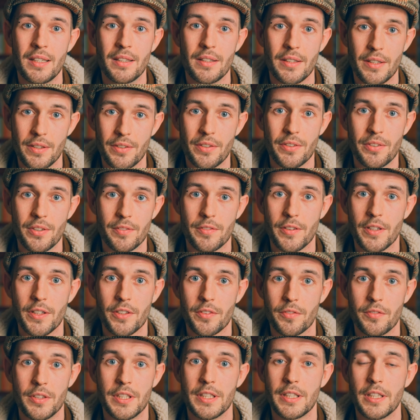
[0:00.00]
This is the
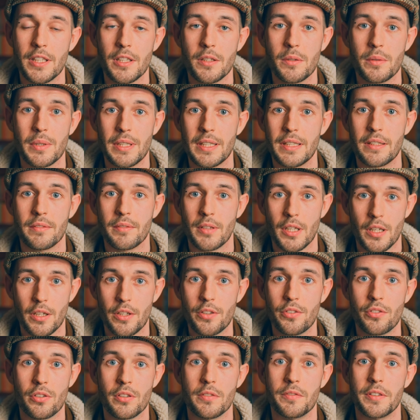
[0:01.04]
first video in
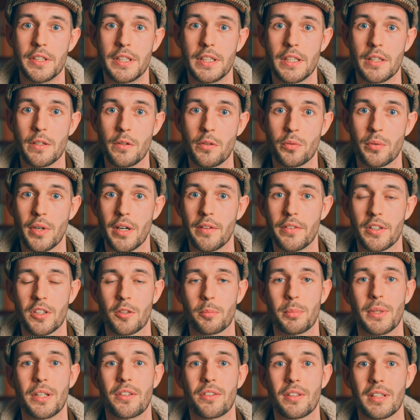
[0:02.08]
100 videos where I've
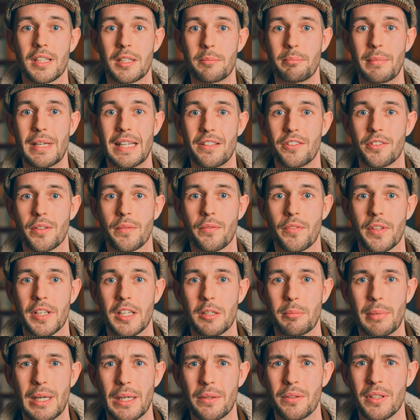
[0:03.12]
explicitly made something
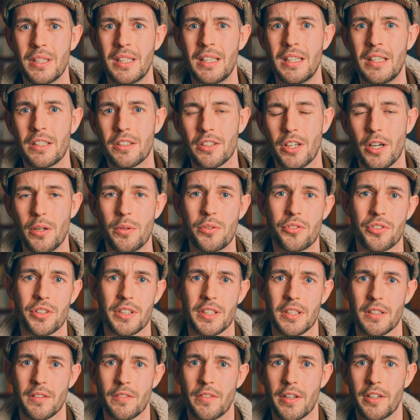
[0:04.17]
about
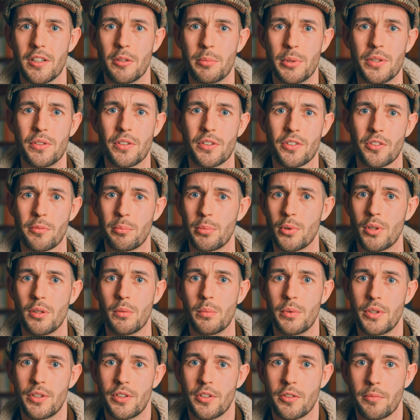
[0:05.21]
coaching and therapeutic support,
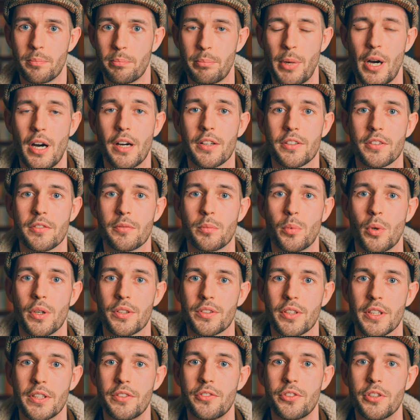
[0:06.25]
which is part of
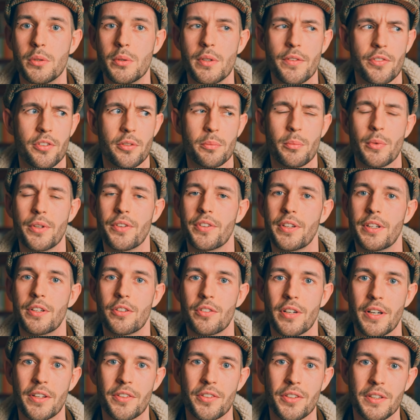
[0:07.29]
what I do if someone's
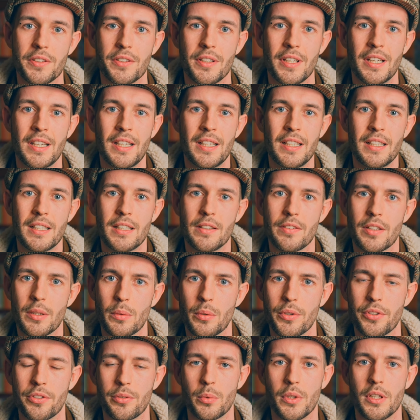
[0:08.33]
interested, if they
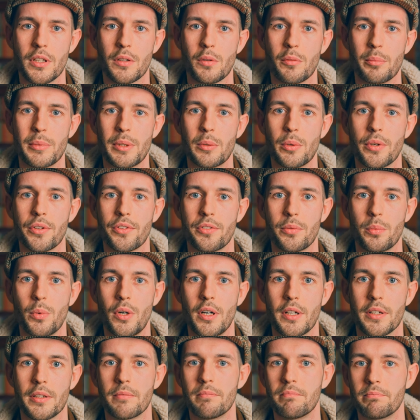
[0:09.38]
want to work with me one to
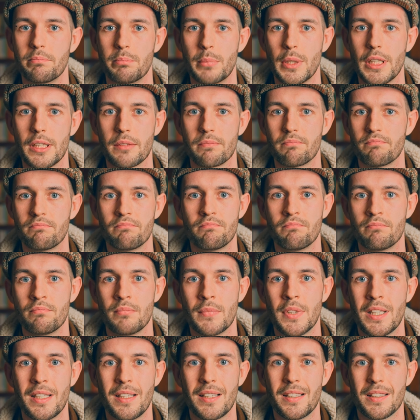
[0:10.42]
-one. but,
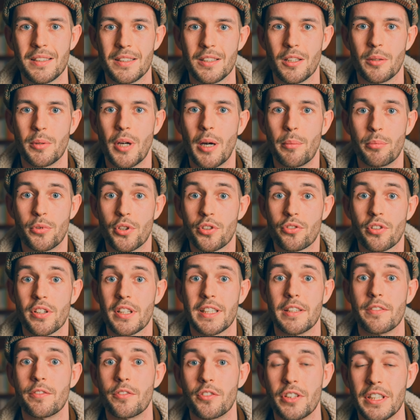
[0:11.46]
you know, I'm just trying
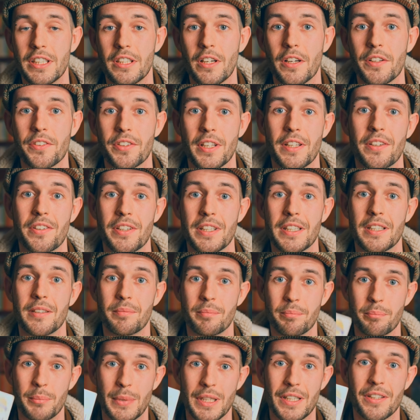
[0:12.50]
to give free content here,
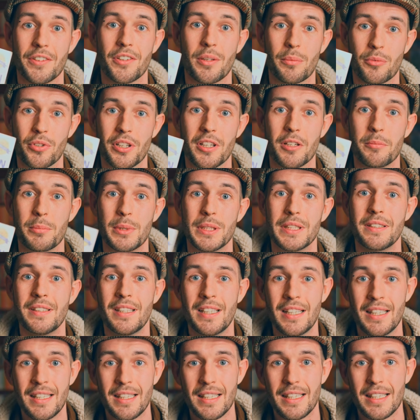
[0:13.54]
because I'm trying to be
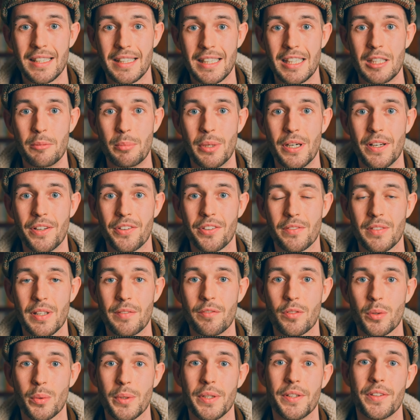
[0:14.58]
a key person of
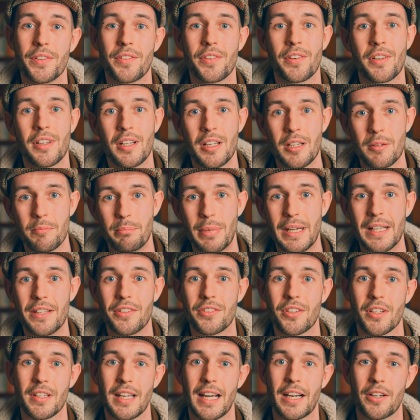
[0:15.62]
influence,
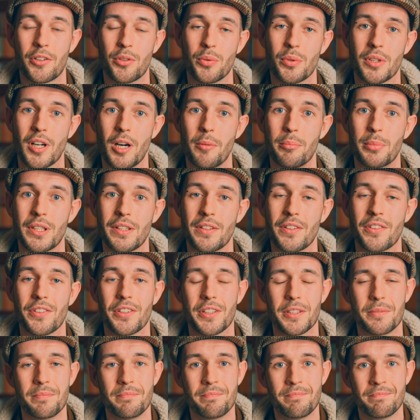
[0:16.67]
based on actual
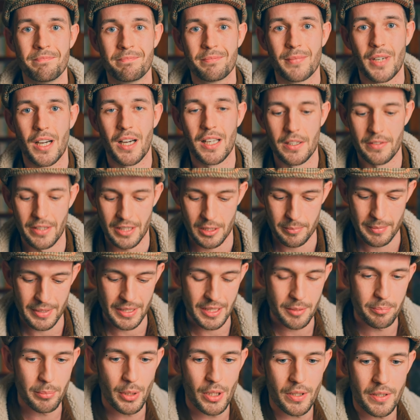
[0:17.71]
competency. Highly
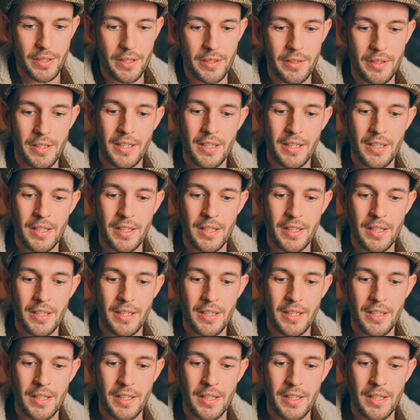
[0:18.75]
recommended book.